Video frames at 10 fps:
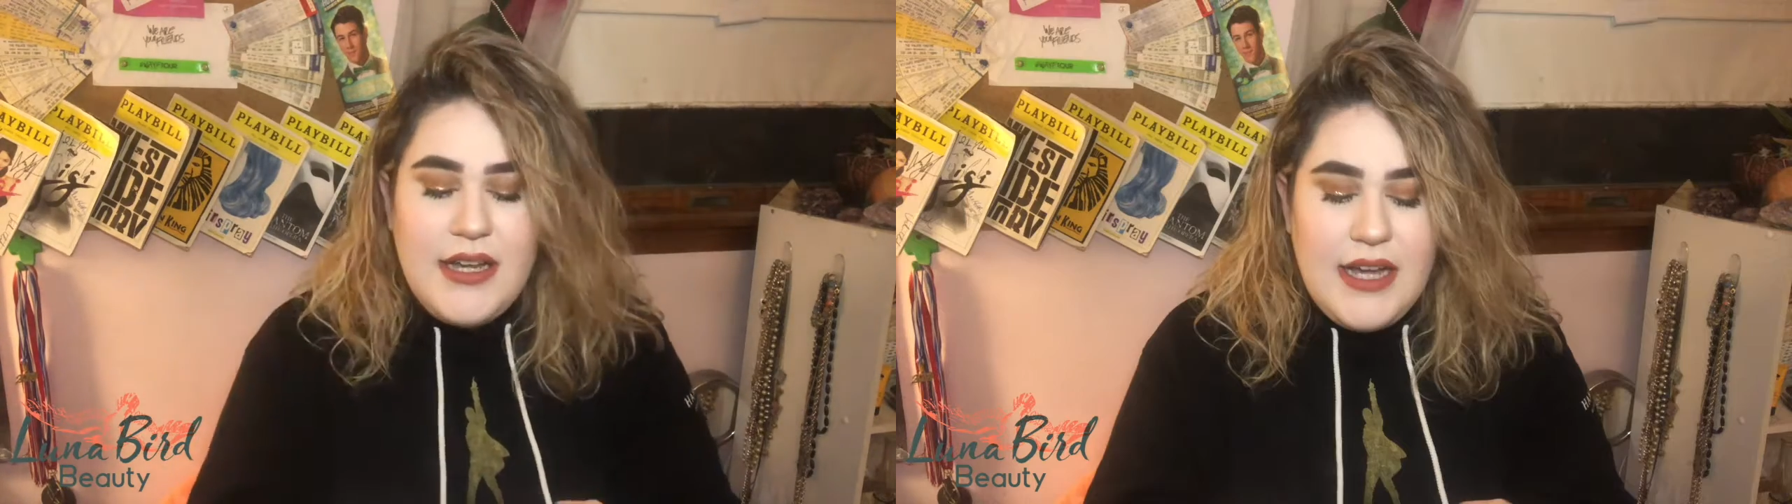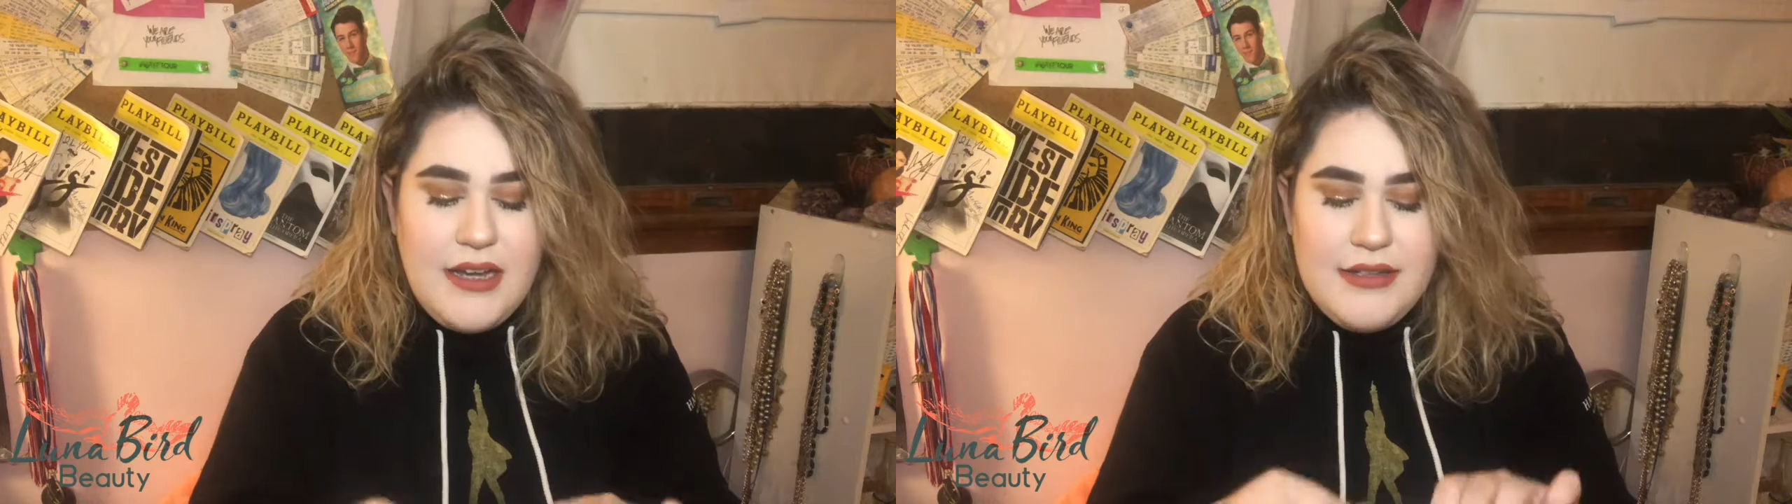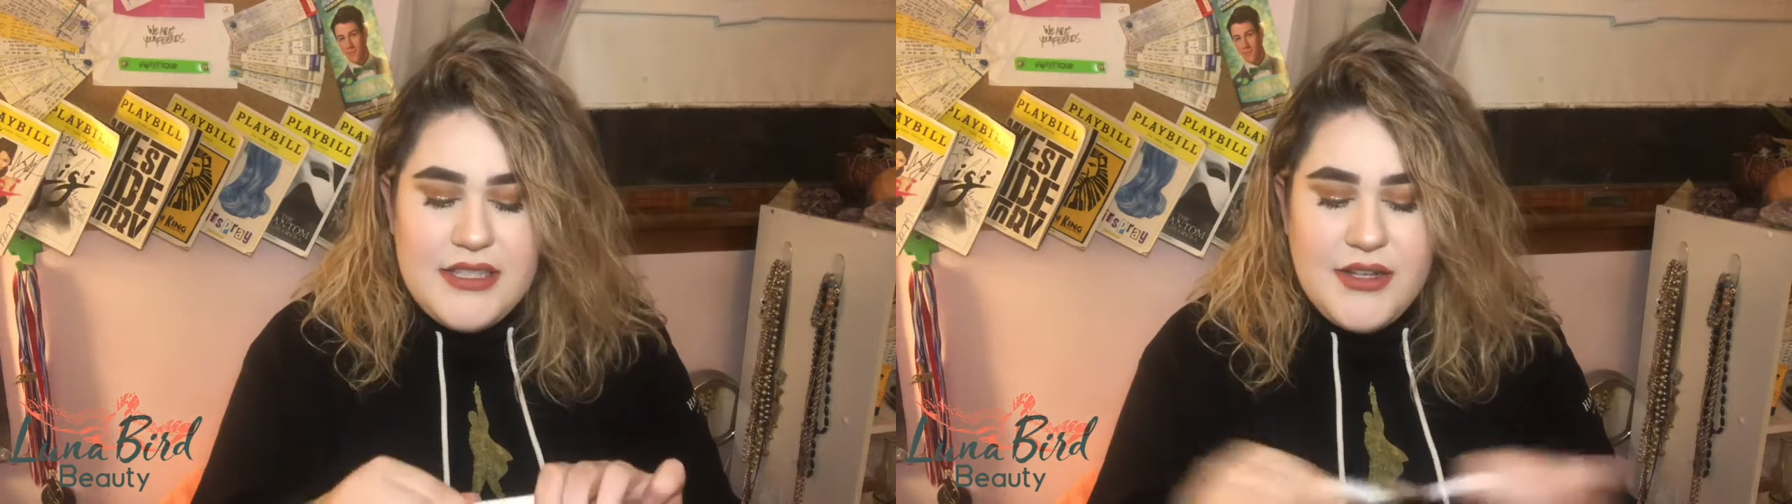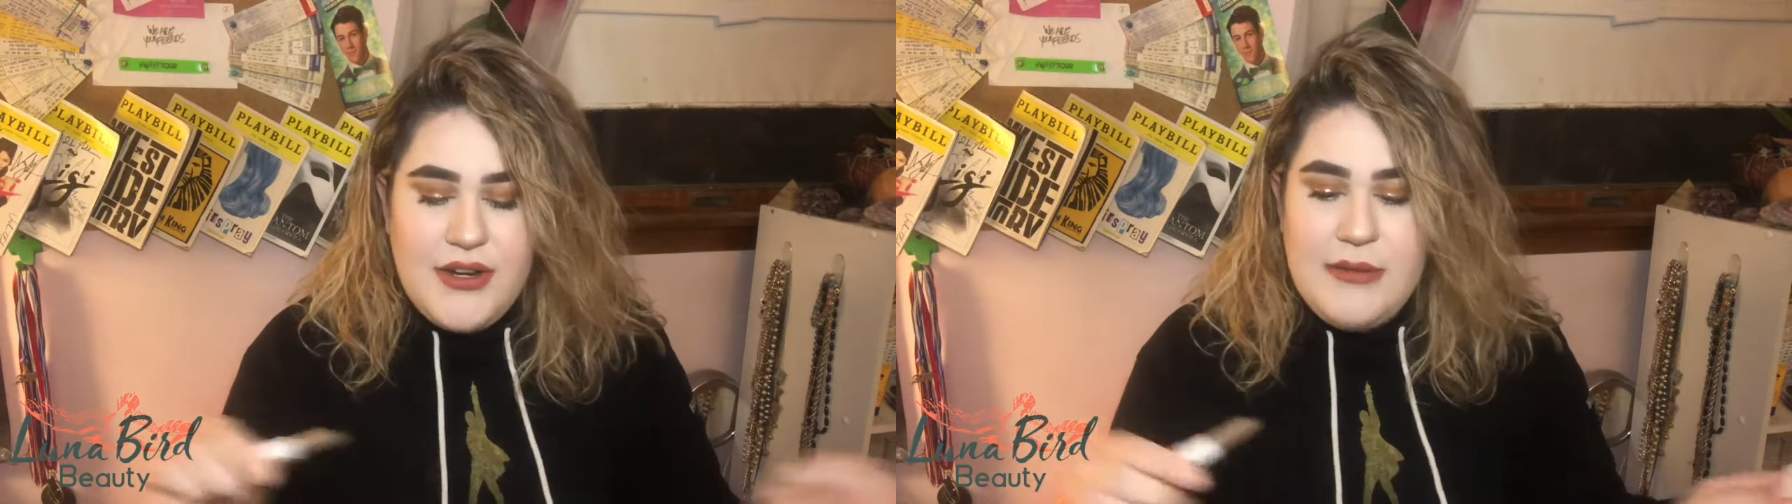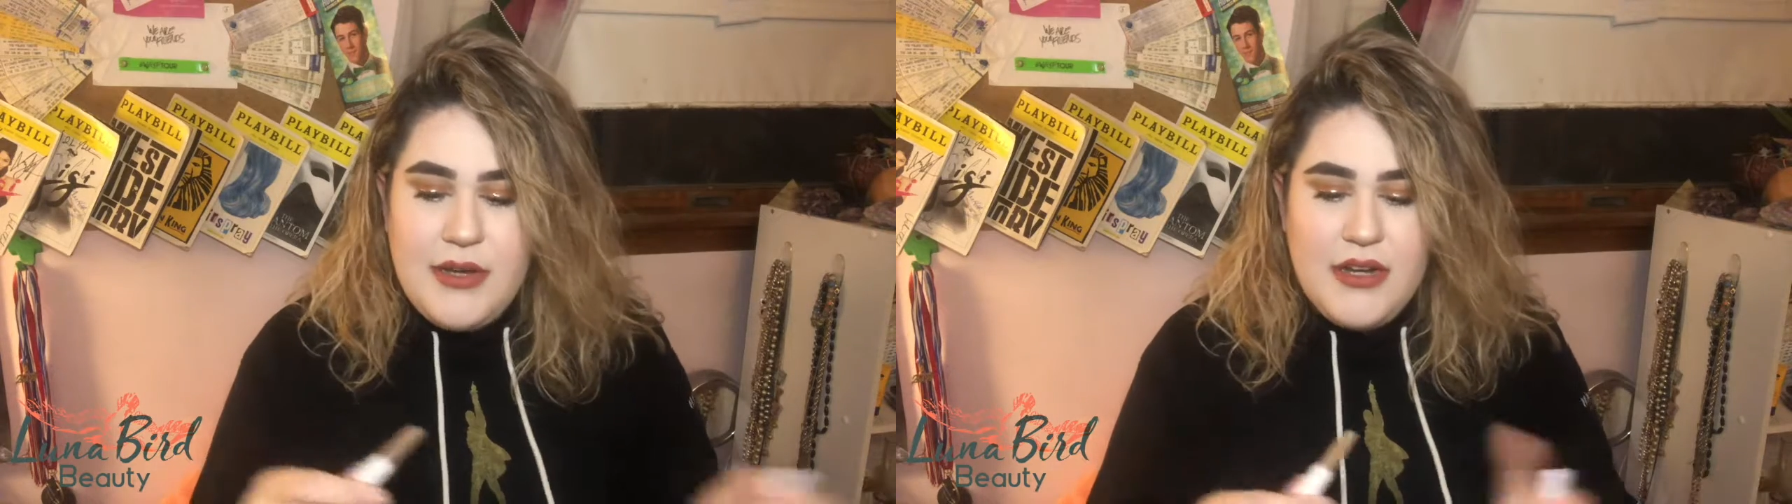It's a
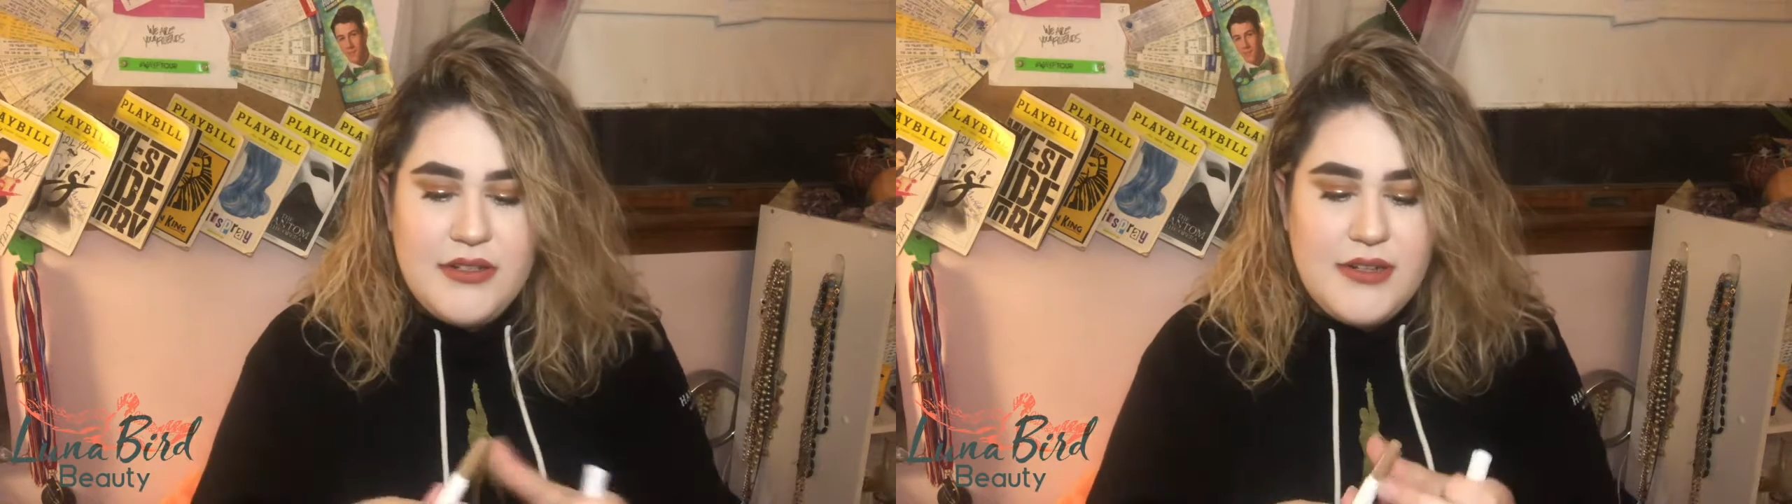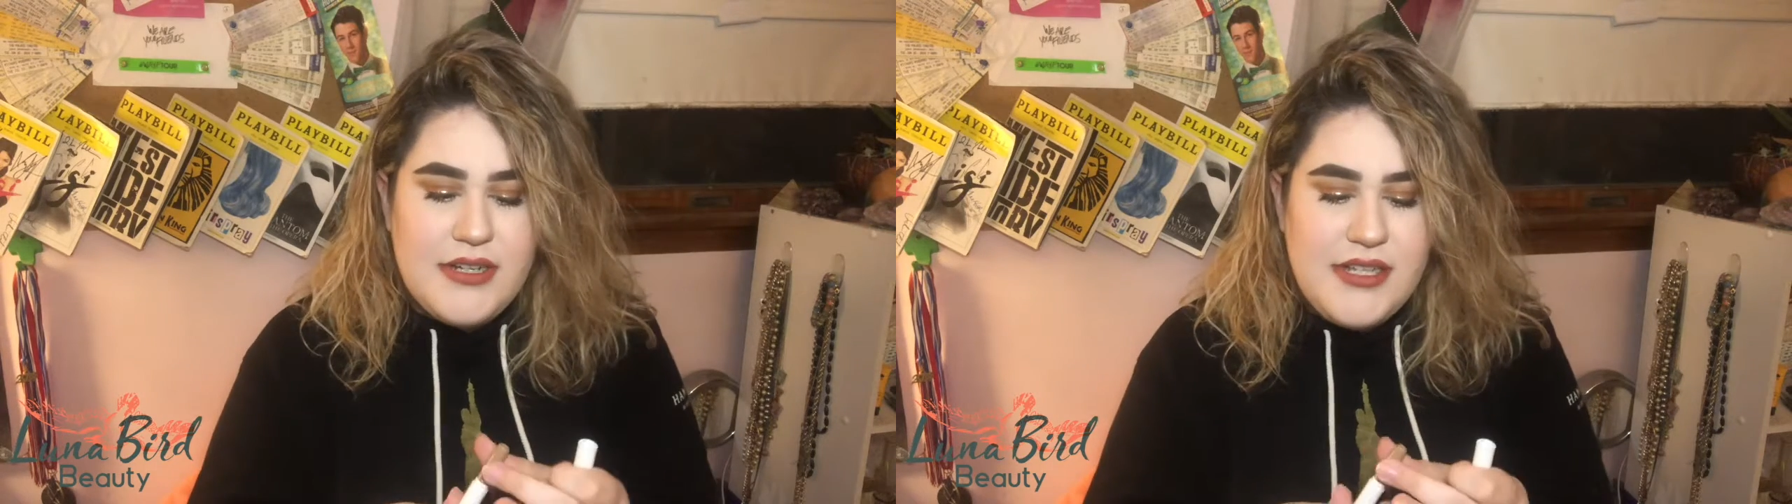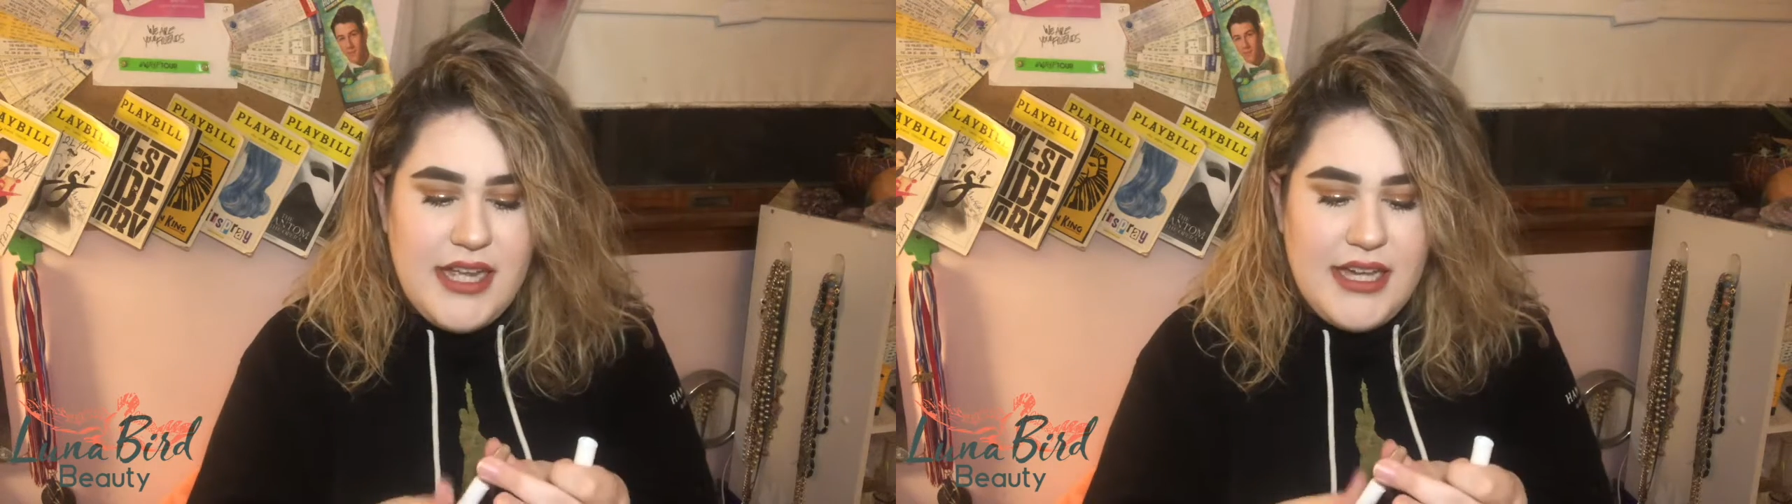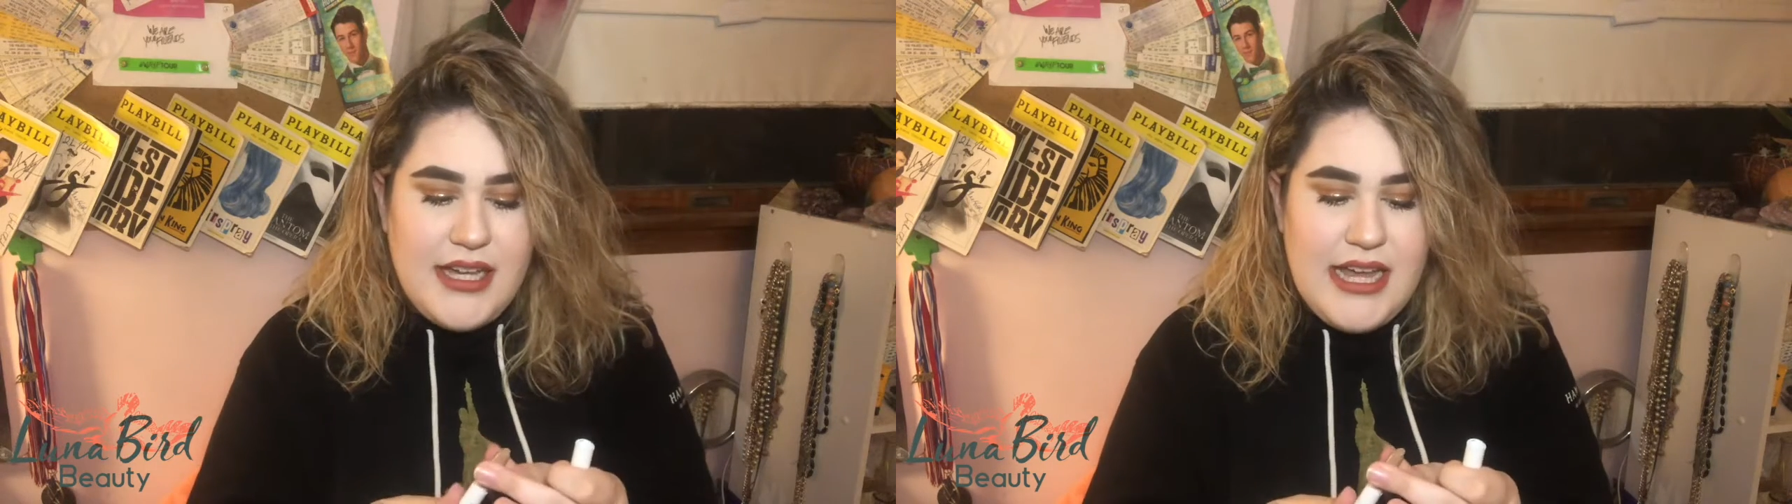cream contour stick,